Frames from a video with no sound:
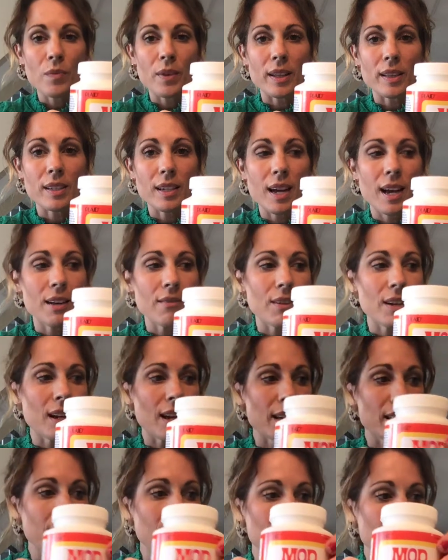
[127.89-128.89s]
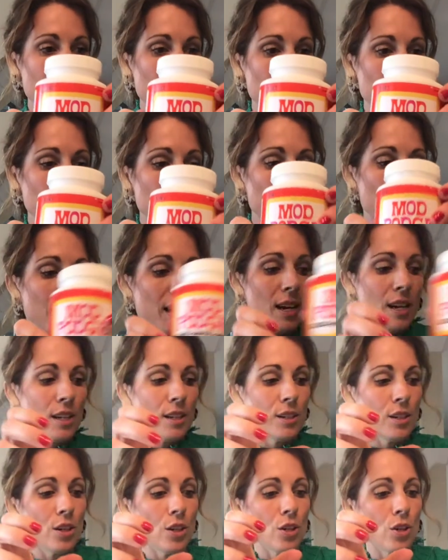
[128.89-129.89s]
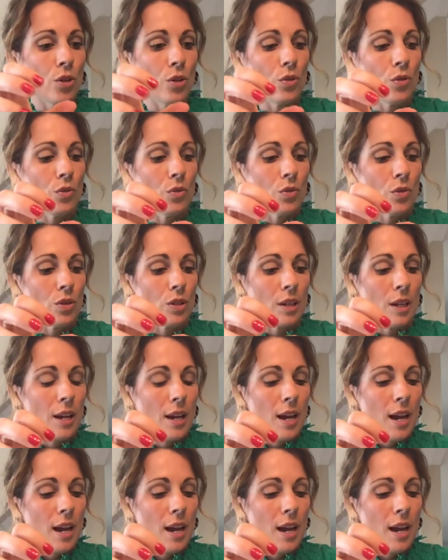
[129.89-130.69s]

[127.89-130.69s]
that's kind of a nice thing to use.